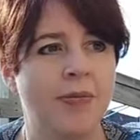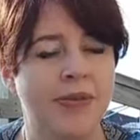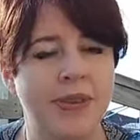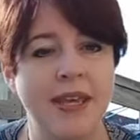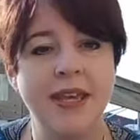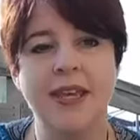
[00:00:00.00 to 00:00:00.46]

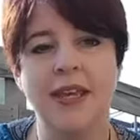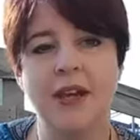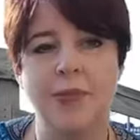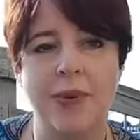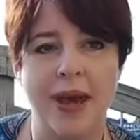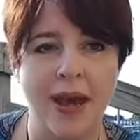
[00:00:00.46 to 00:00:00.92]
thinking
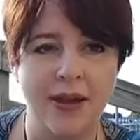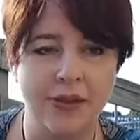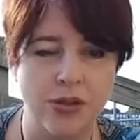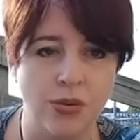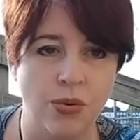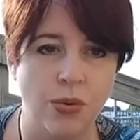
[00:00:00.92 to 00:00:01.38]

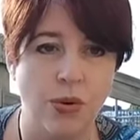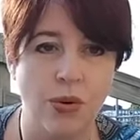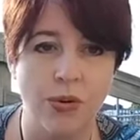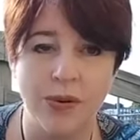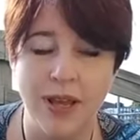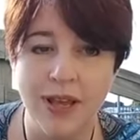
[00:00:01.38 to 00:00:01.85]
about
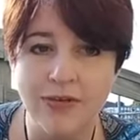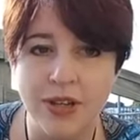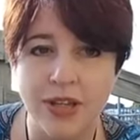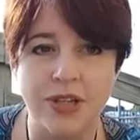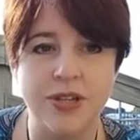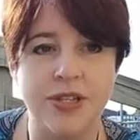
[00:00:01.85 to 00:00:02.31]
or even
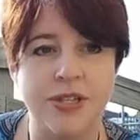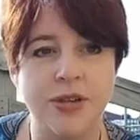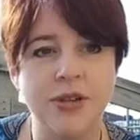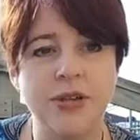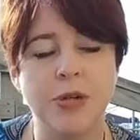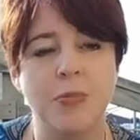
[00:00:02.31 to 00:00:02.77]

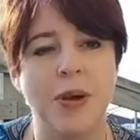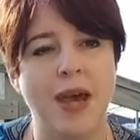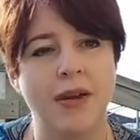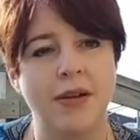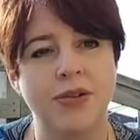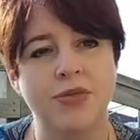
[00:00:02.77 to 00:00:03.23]
concerned
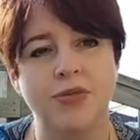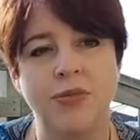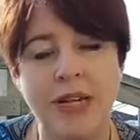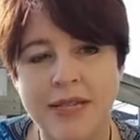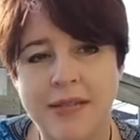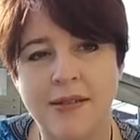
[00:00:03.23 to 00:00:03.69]
about
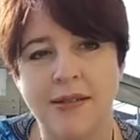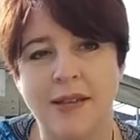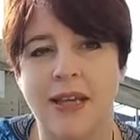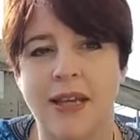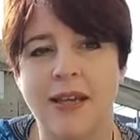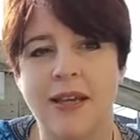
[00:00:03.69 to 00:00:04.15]

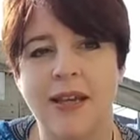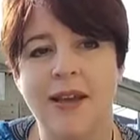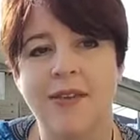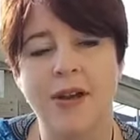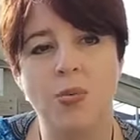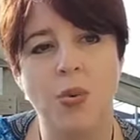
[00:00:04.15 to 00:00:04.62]
recently
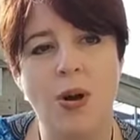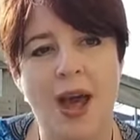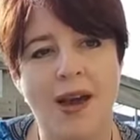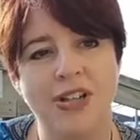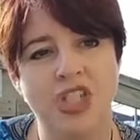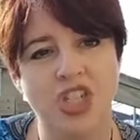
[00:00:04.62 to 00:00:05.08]
that will
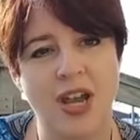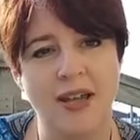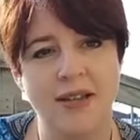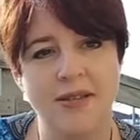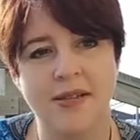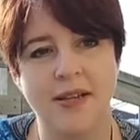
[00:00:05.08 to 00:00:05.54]
have a
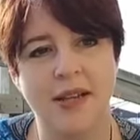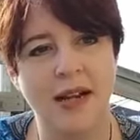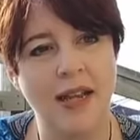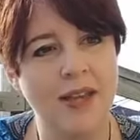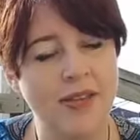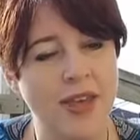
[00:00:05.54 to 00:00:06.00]
chance to
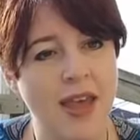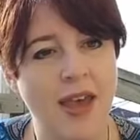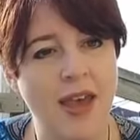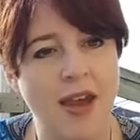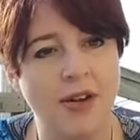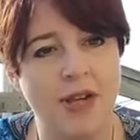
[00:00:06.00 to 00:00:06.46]
clear the
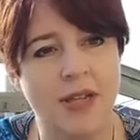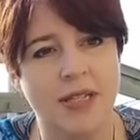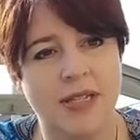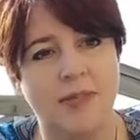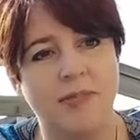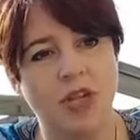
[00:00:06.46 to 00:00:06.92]
air in
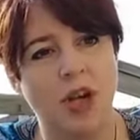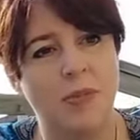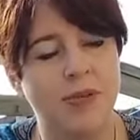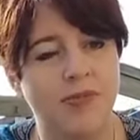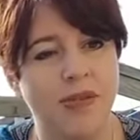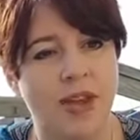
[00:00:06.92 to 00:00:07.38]
some
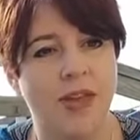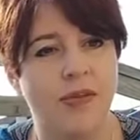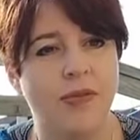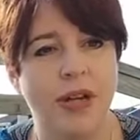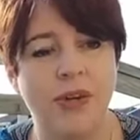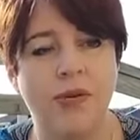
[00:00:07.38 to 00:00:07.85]
type of
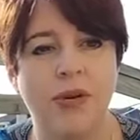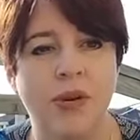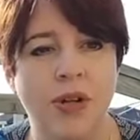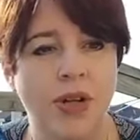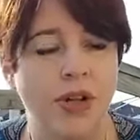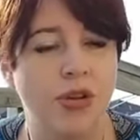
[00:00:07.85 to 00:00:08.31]
gathering or
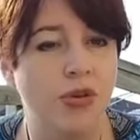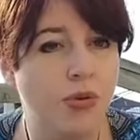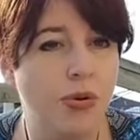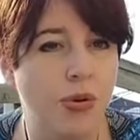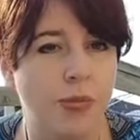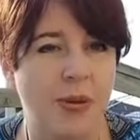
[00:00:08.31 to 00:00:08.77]

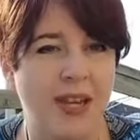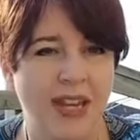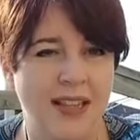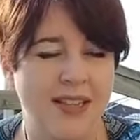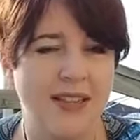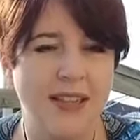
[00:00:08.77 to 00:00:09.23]
group.
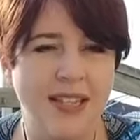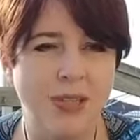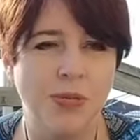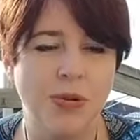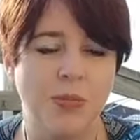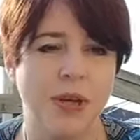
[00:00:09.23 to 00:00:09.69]
So
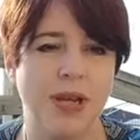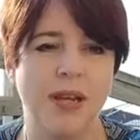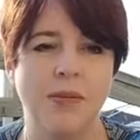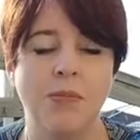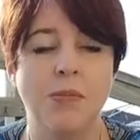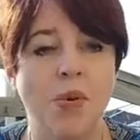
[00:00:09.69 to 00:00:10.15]
this would
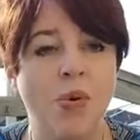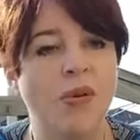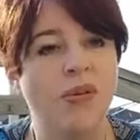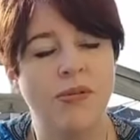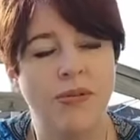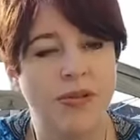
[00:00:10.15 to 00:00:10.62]
be
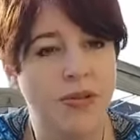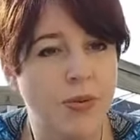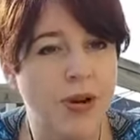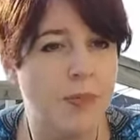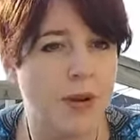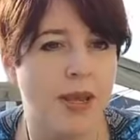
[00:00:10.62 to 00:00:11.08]
more
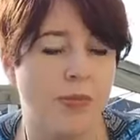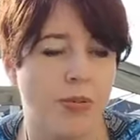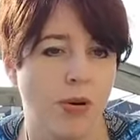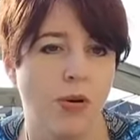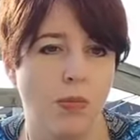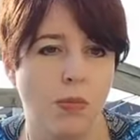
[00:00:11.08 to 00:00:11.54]
three
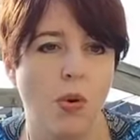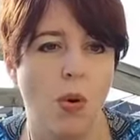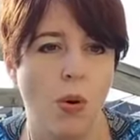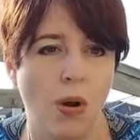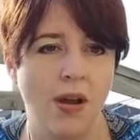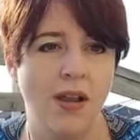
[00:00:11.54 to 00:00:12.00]
people or
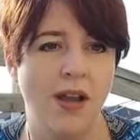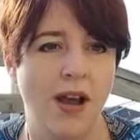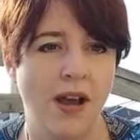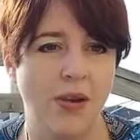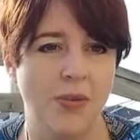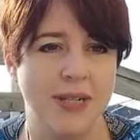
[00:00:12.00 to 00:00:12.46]
more,
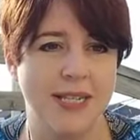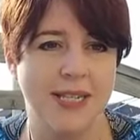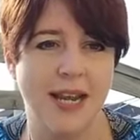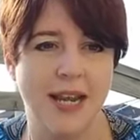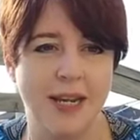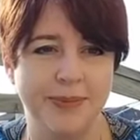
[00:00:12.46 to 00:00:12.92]
I would
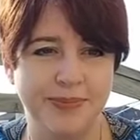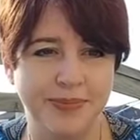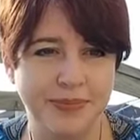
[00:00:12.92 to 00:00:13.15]
say,